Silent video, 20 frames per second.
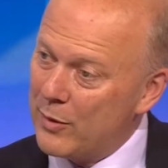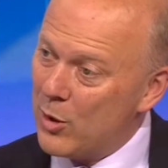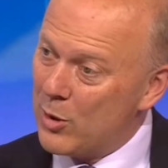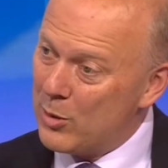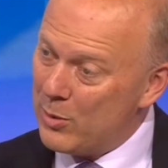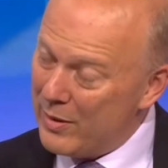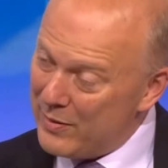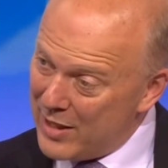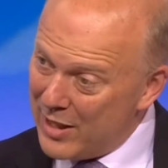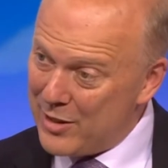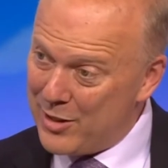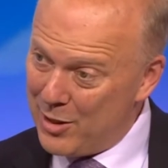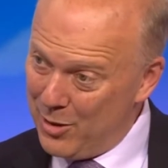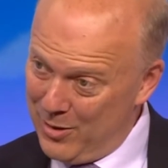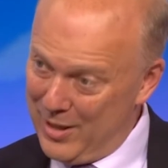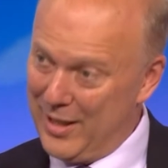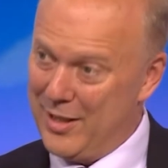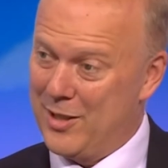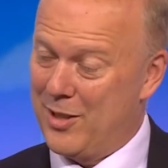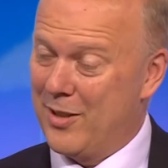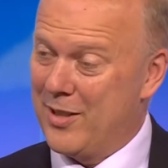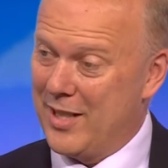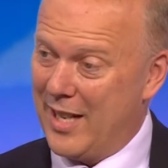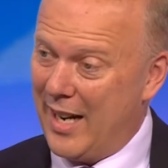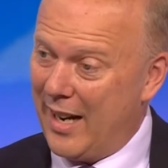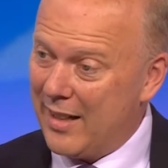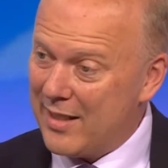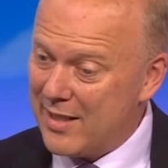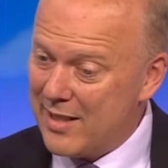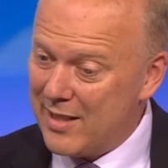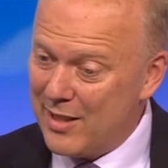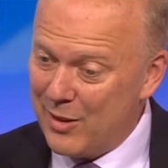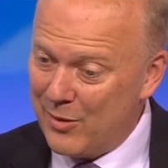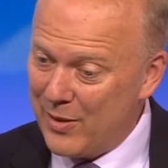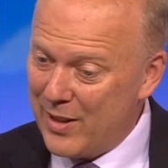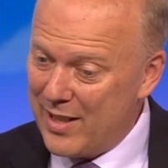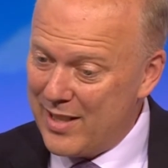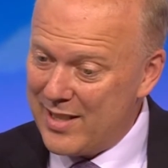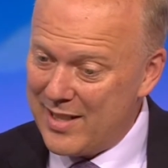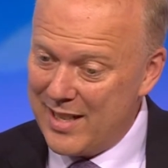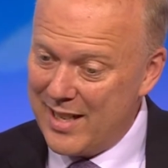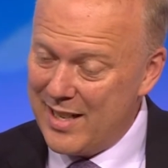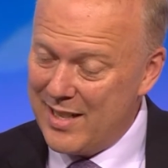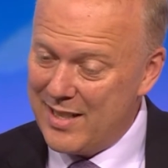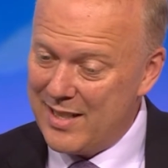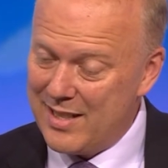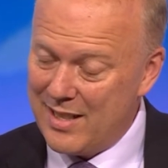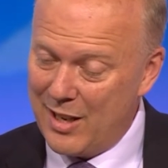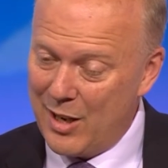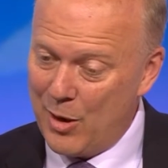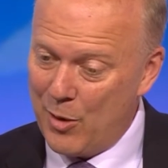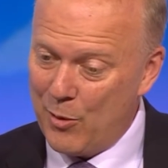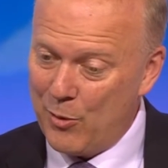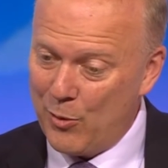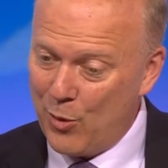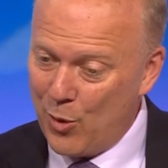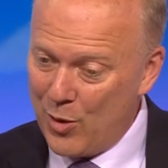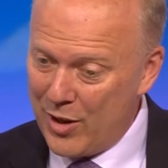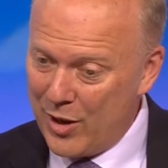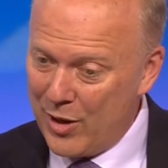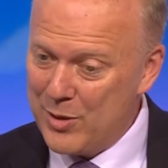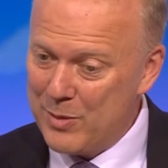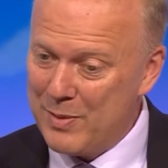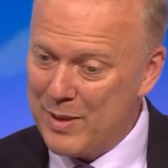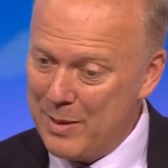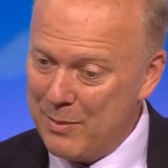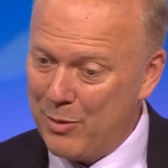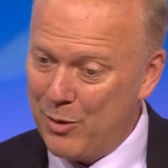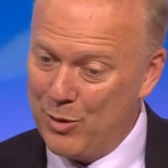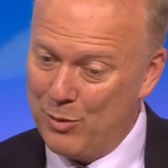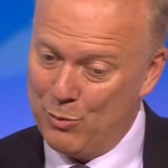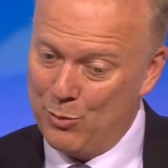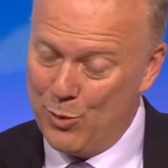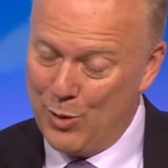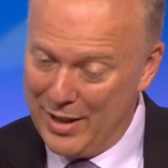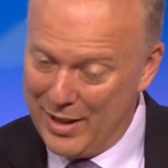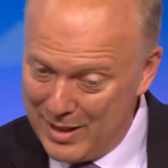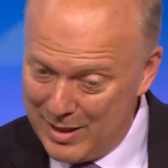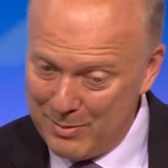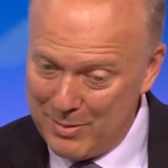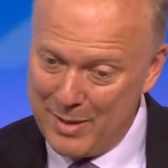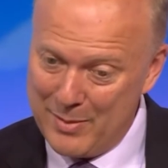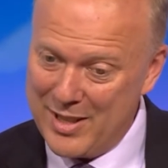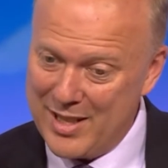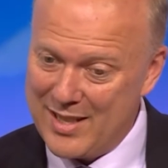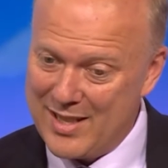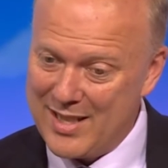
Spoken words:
course, we've done two things on tax. The first is for those people within the public